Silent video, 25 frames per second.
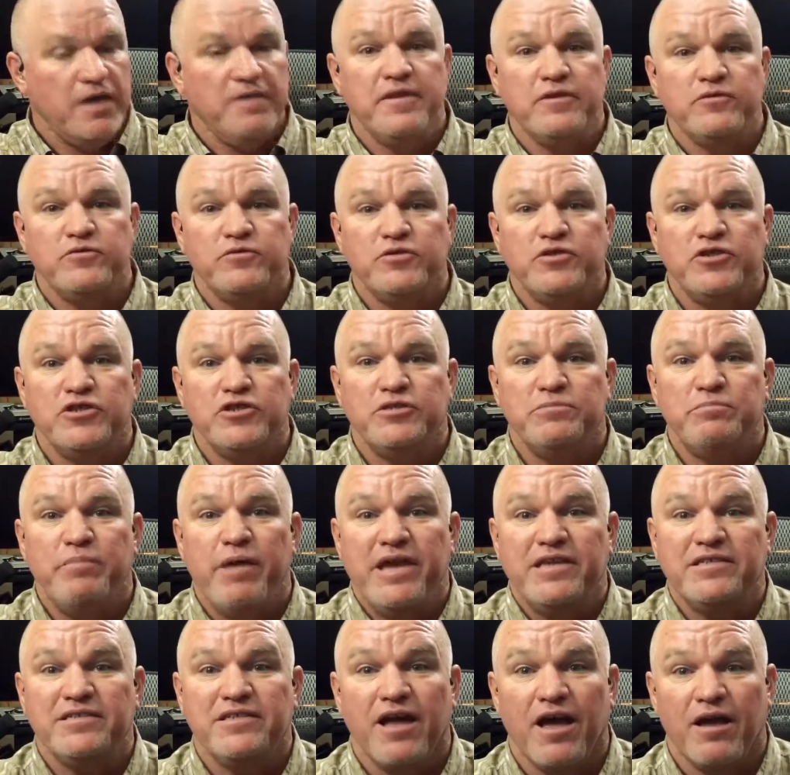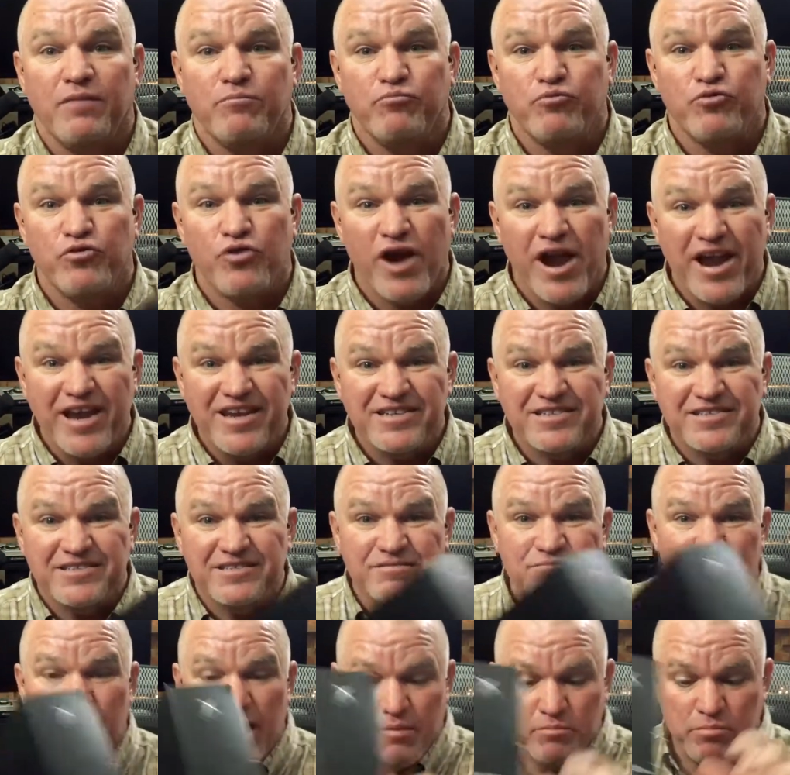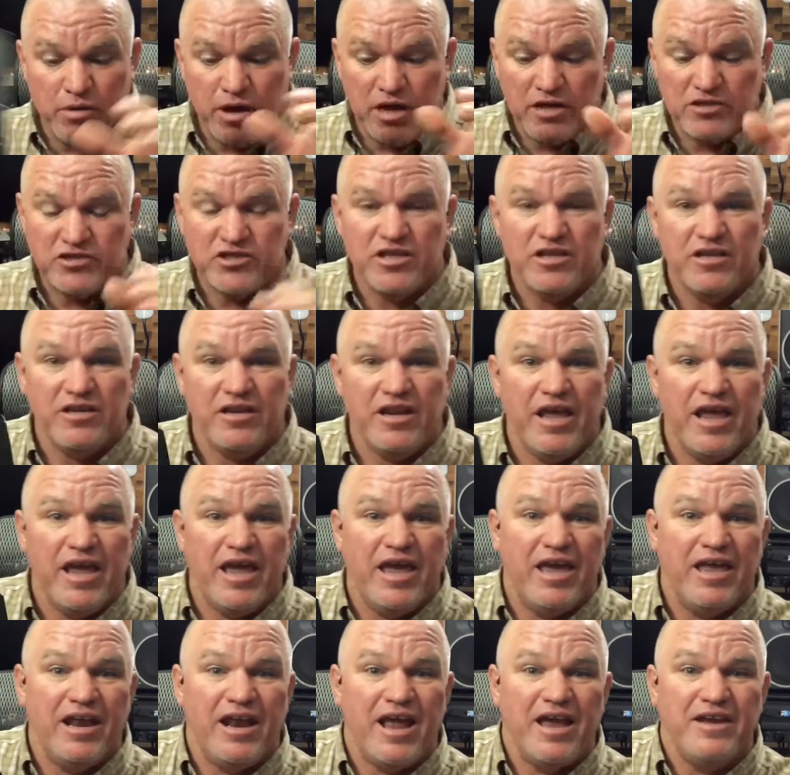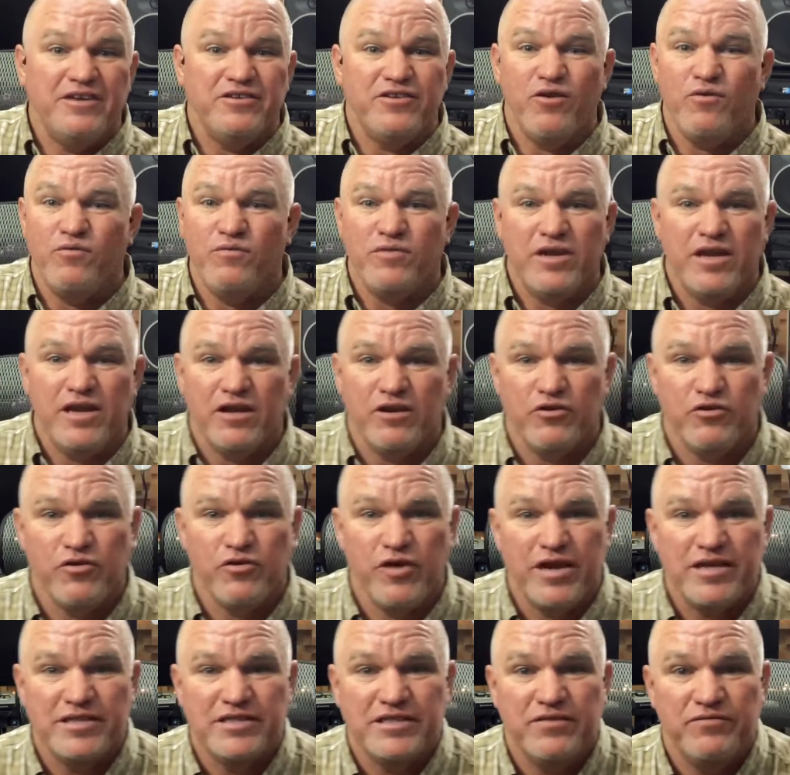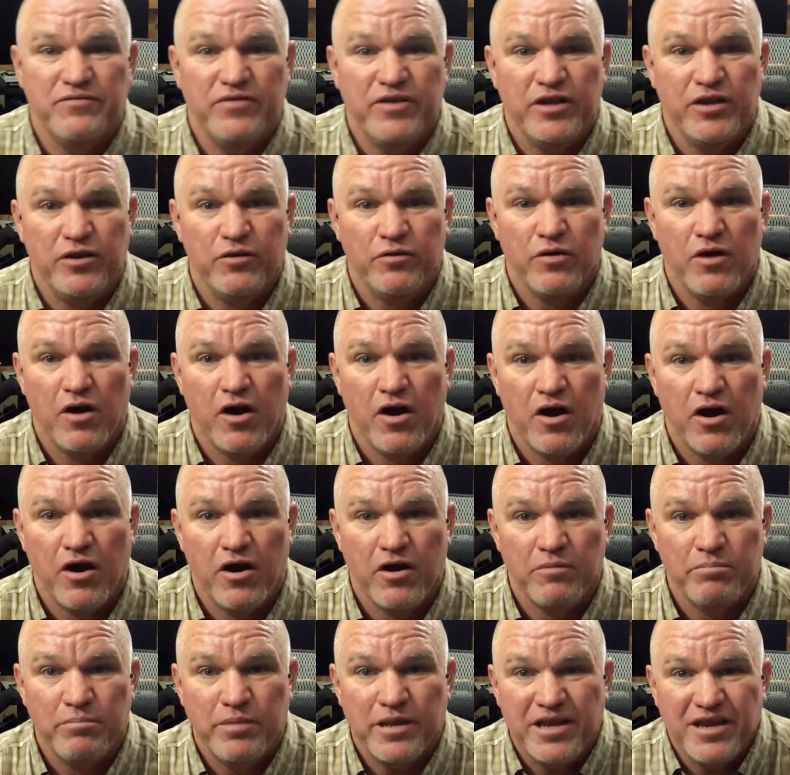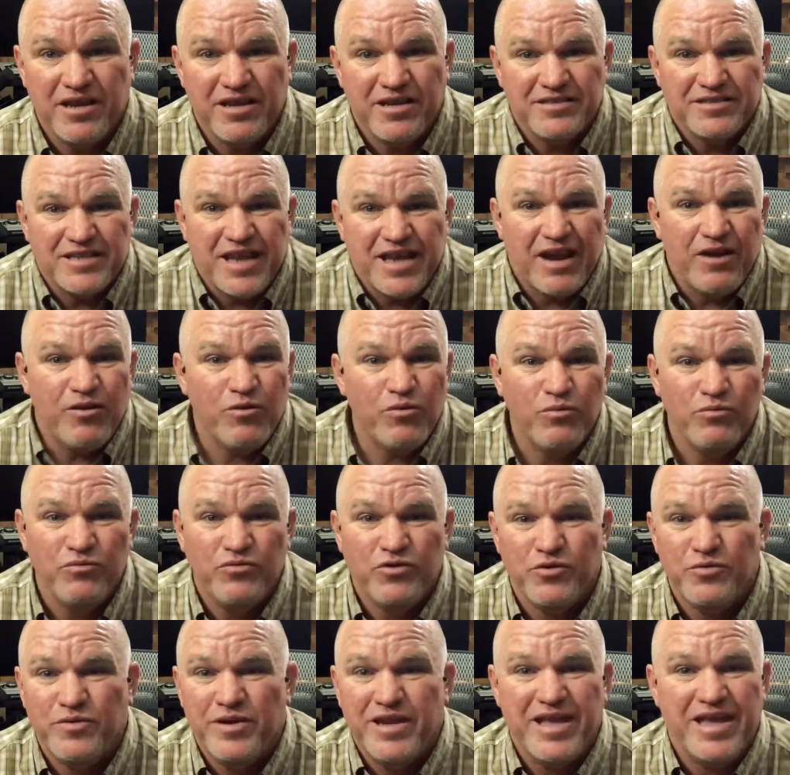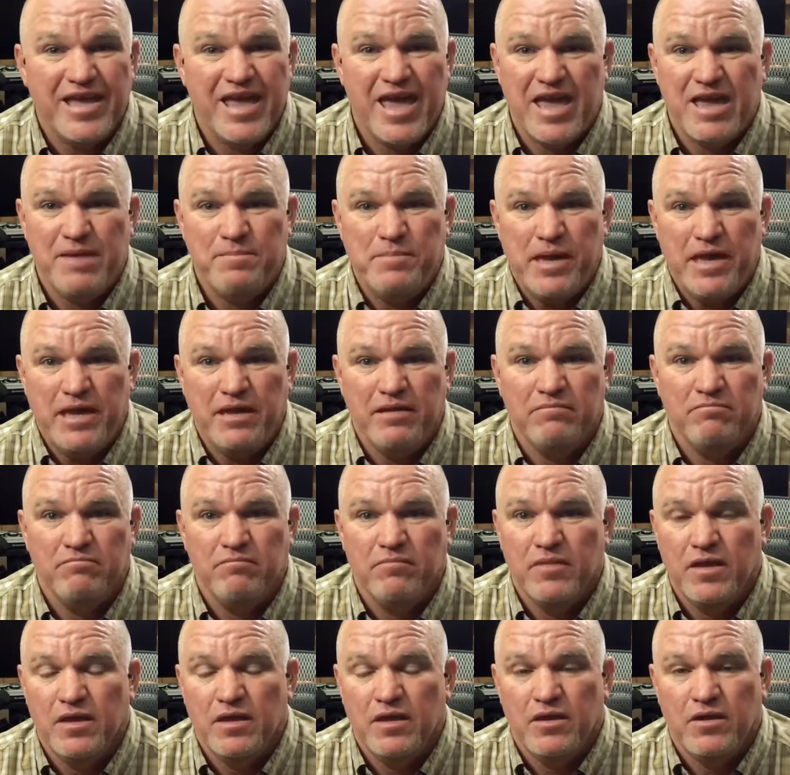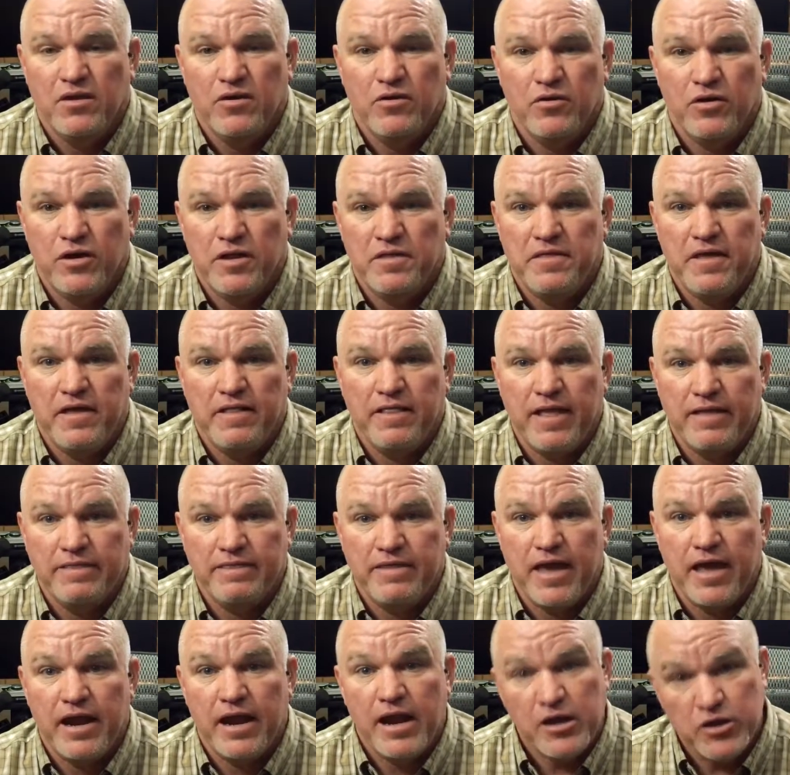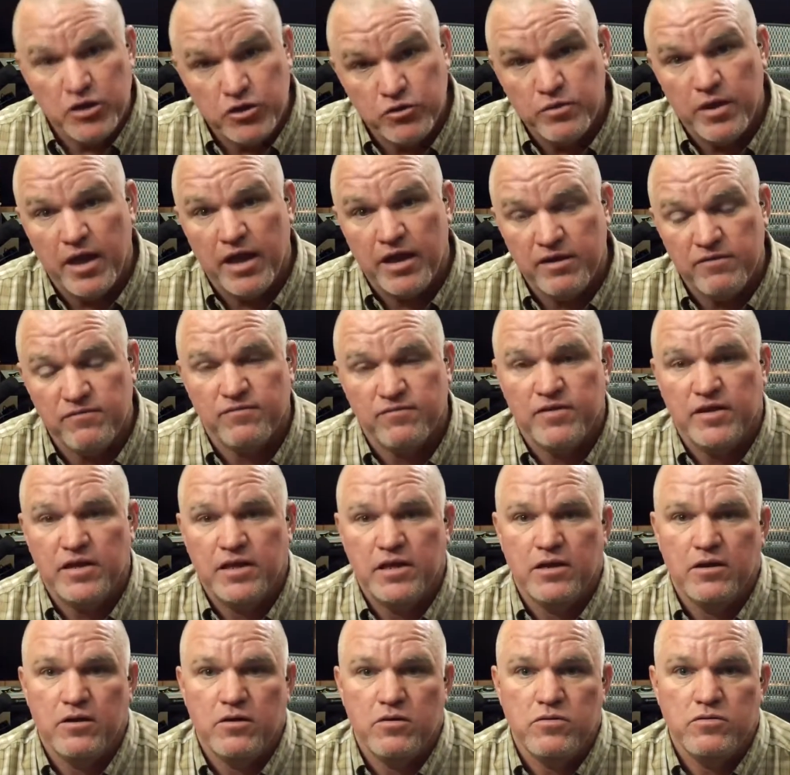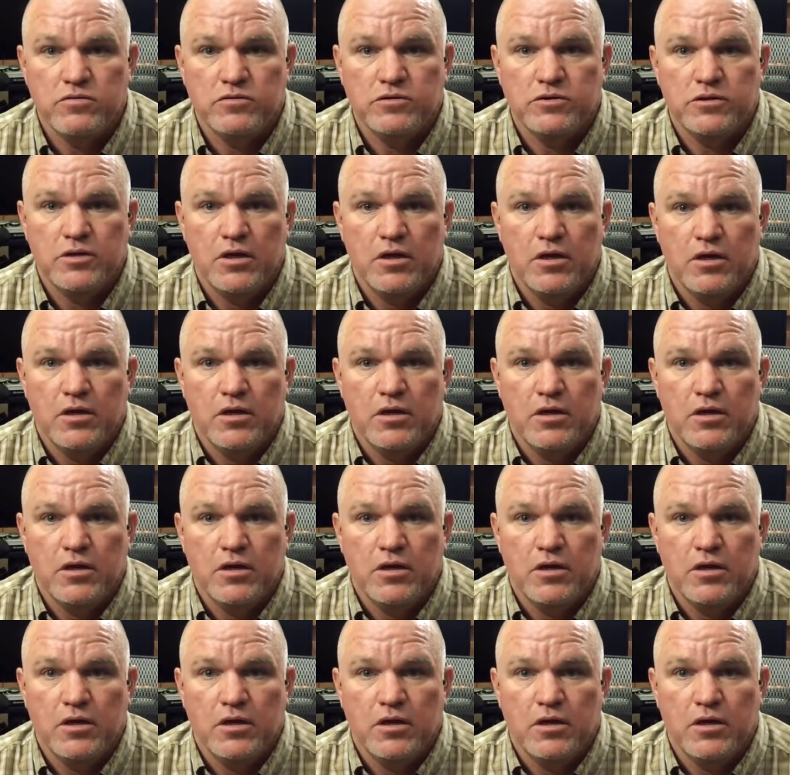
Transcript: This is just based on price, my budget, and I don't need a crazy video card because I don't do any gaming or anything like that. I do edit videos.